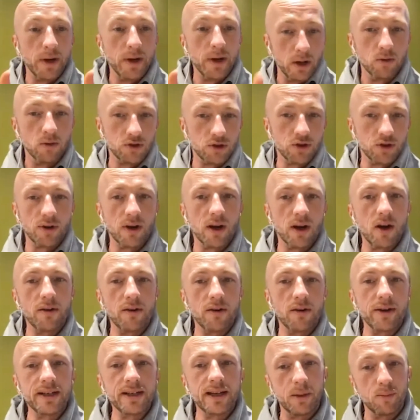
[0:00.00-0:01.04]
we launch
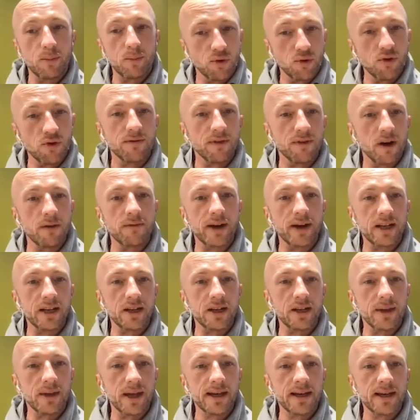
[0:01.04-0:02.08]
online and prove our
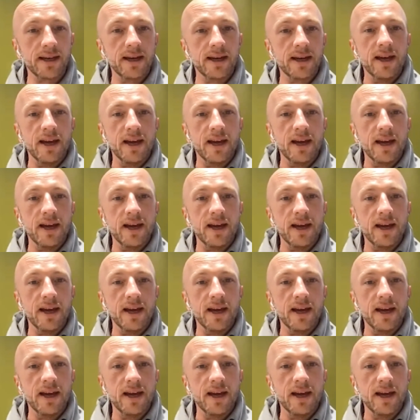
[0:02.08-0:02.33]
value there.